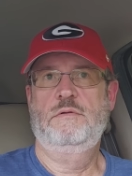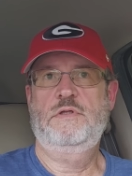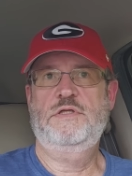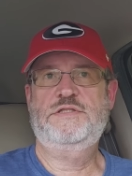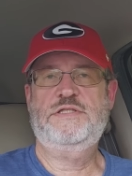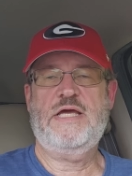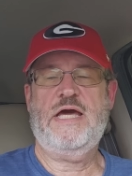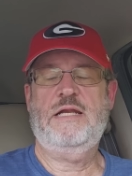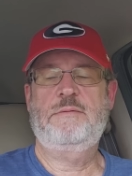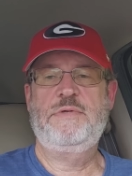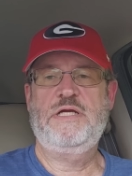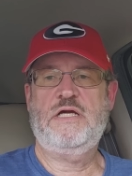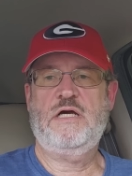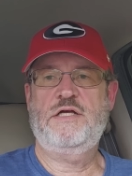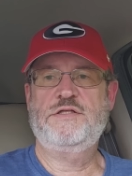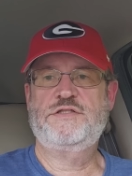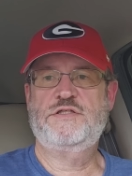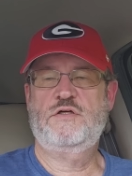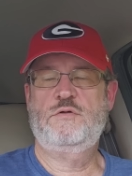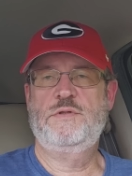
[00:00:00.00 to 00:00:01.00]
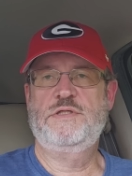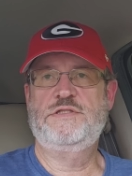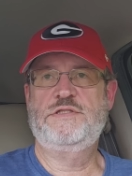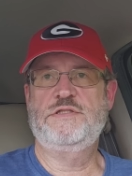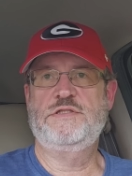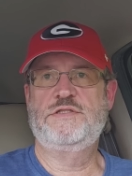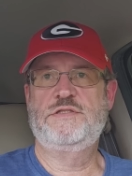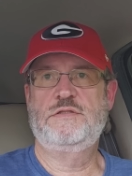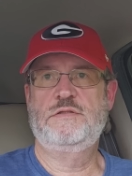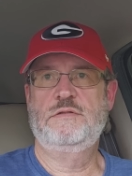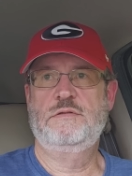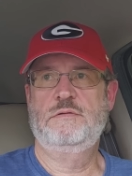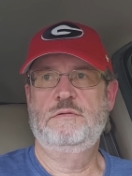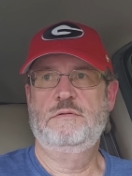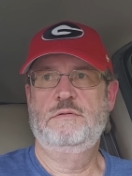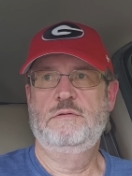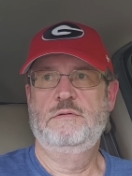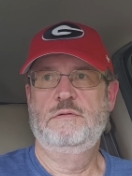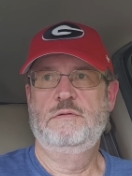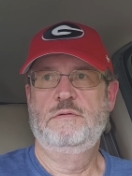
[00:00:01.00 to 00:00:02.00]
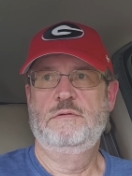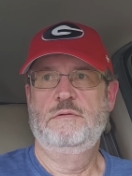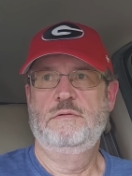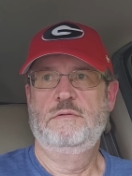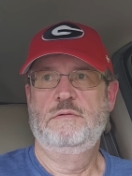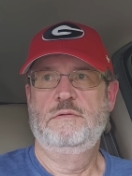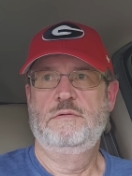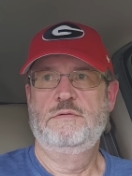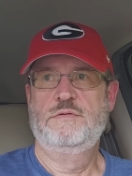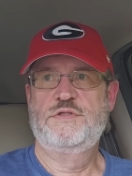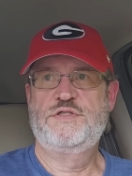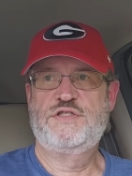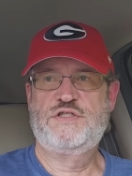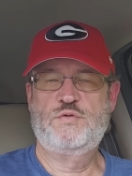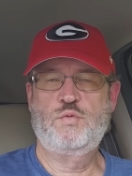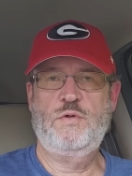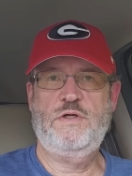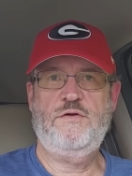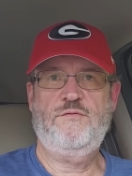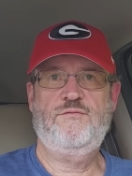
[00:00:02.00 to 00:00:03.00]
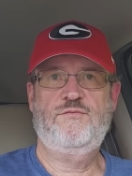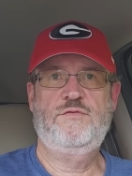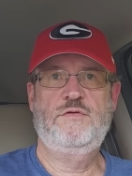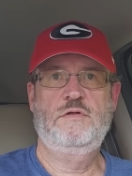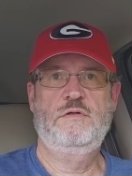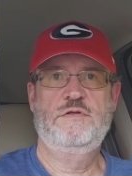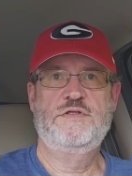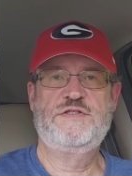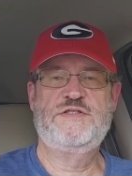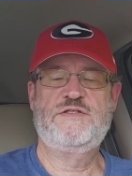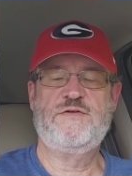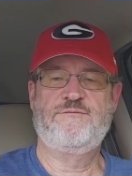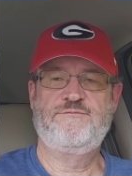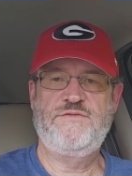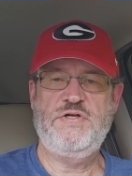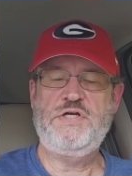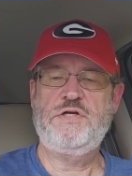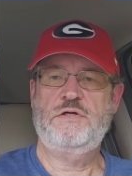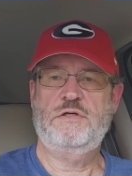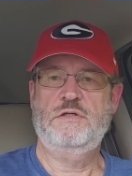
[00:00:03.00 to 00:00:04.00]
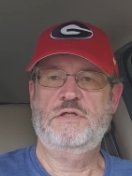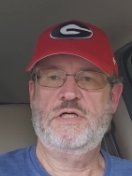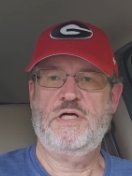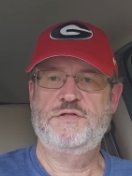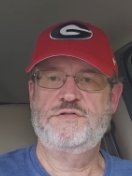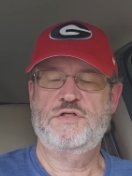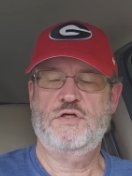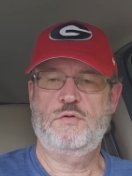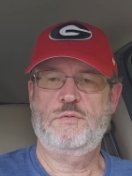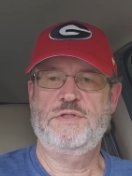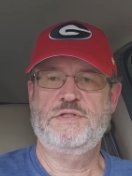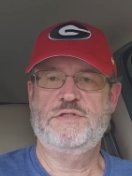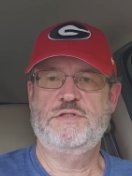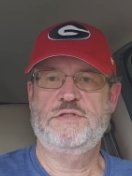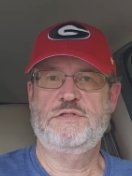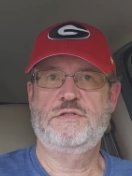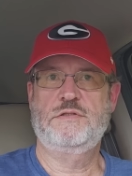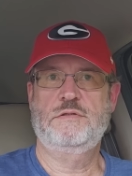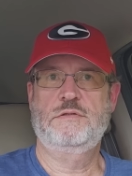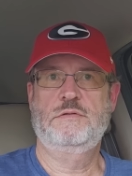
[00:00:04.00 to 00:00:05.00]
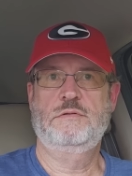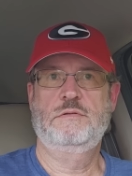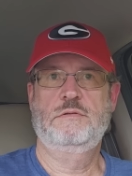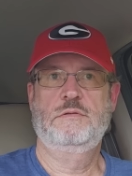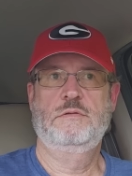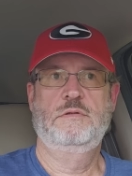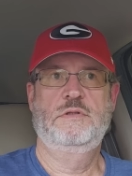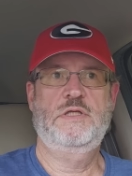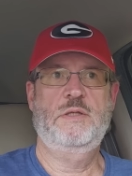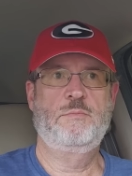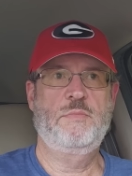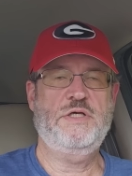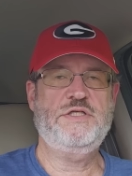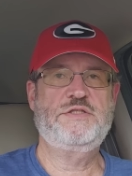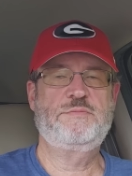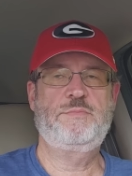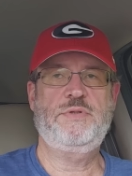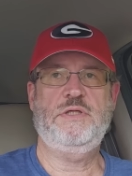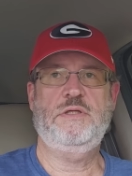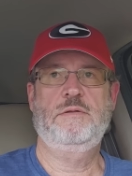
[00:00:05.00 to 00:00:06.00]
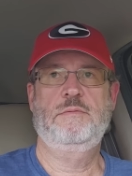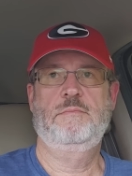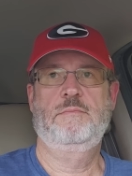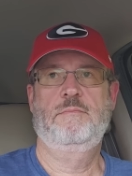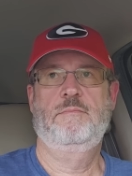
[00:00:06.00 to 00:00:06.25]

There's got to be consequences. Swift severe consequences. There must be.